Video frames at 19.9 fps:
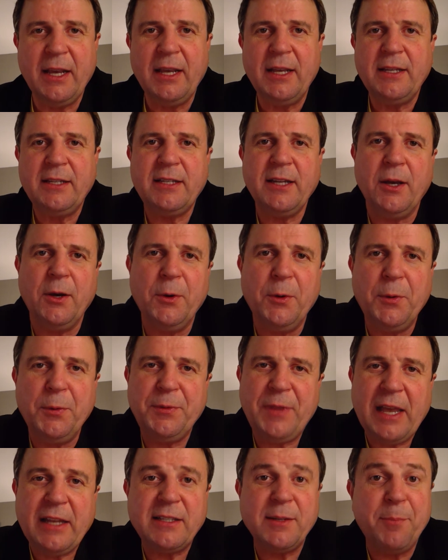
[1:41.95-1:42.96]
So
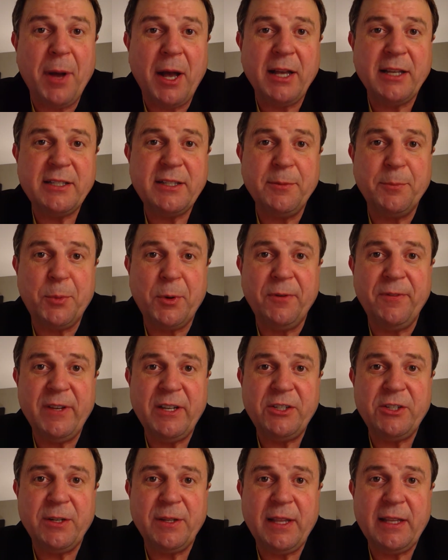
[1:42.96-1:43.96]
that's a positive
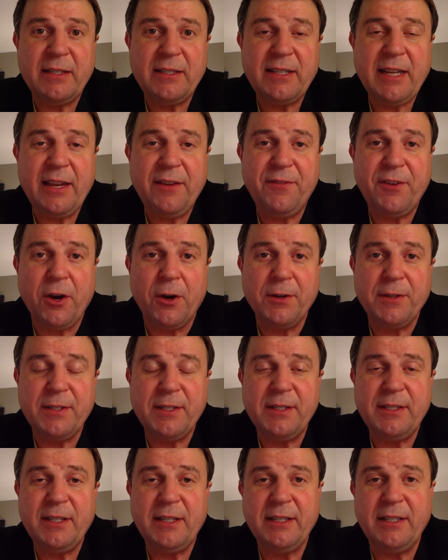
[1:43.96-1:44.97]
provision that safeguards
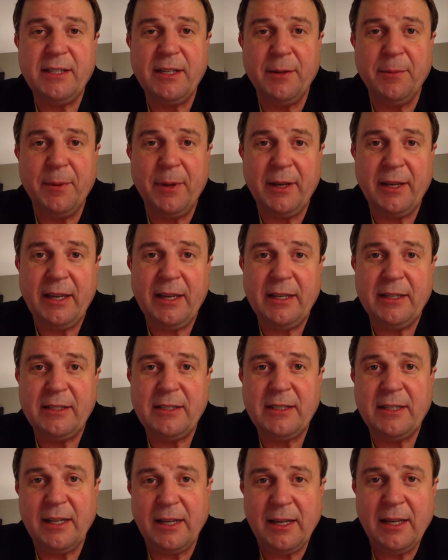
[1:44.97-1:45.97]
the system
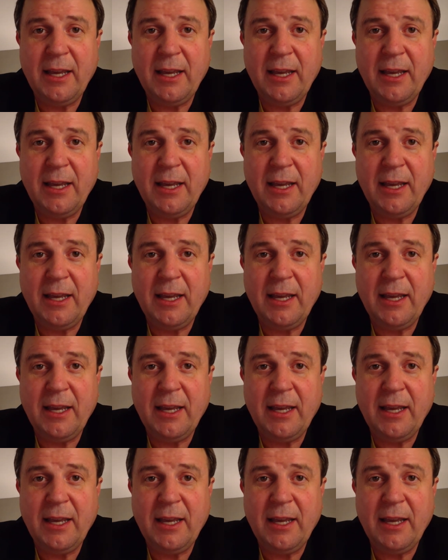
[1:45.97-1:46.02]
against